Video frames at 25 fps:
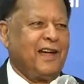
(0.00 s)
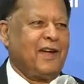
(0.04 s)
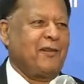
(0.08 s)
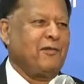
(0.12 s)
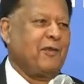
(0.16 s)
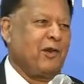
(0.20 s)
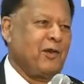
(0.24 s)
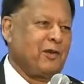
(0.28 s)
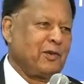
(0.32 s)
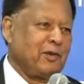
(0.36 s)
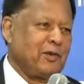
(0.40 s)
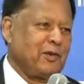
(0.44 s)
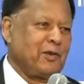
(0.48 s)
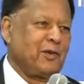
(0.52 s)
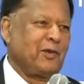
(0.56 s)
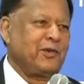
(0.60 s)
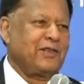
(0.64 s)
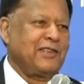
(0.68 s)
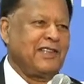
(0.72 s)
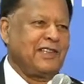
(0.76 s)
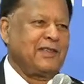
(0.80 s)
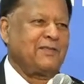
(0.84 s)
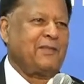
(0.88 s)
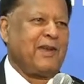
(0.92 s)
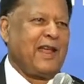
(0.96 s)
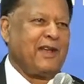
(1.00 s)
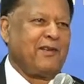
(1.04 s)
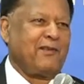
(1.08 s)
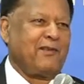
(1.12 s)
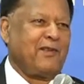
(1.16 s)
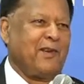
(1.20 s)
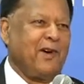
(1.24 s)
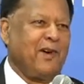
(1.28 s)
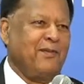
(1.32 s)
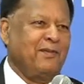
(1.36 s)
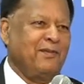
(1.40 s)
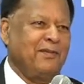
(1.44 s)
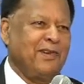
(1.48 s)
I want to use this
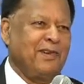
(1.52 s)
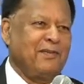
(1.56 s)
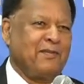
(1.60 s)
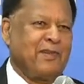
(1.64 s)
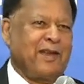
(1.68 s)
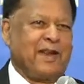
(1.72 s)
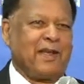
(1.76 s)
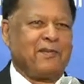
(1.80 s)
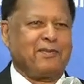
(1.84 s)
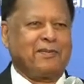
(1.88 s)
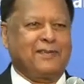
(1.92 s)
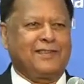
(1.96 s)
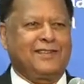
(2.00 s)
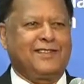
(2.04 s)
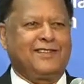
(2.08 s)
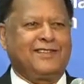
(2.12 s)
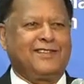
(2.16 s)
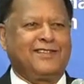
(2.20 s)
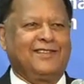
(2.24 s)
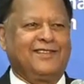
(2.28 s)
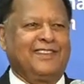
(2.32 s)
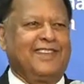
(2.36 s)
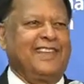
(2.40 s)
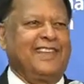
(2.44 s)
platform, perhaps